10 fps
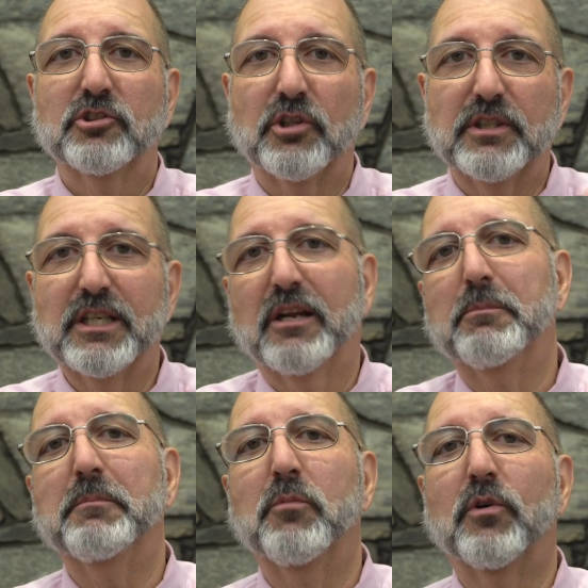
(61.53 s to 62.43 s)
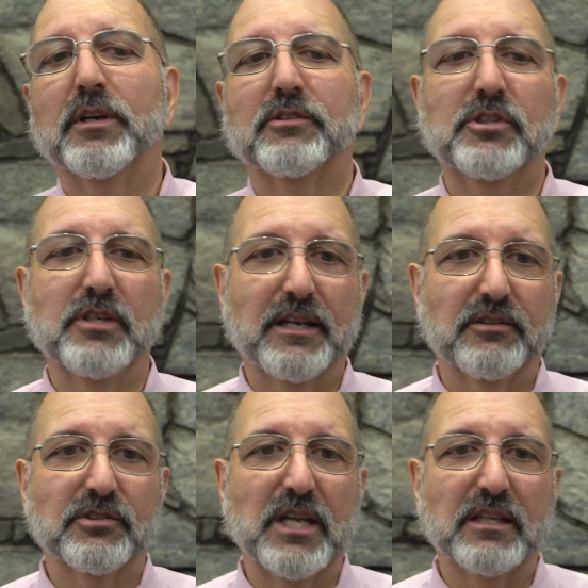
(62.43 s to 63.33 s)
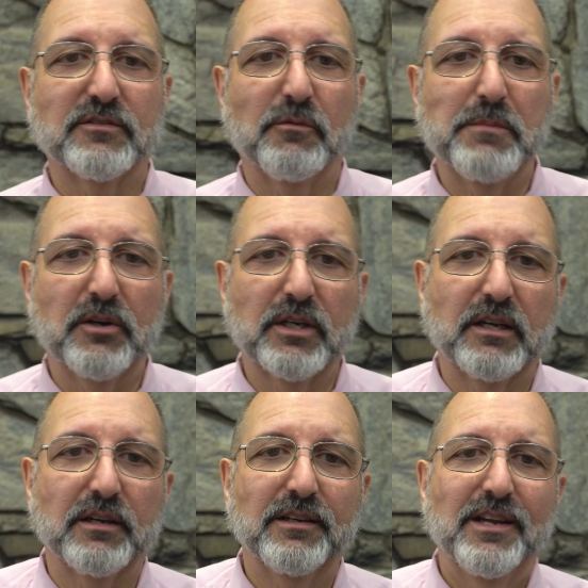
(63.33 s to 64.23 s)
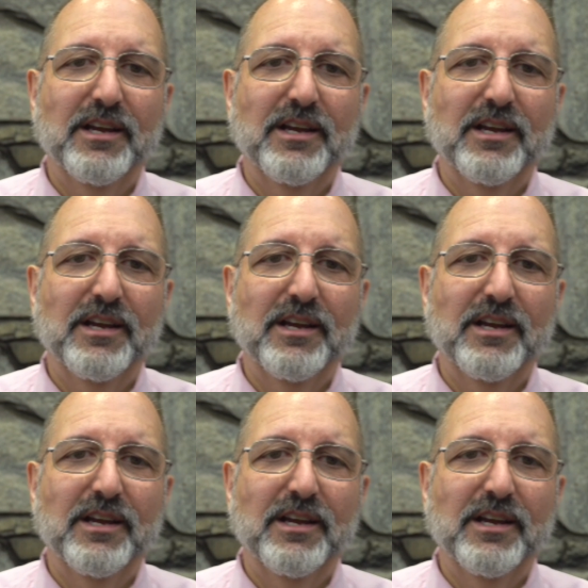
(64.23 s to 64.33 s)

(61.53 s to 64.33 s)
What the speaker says: so that it could be born as the United States of America.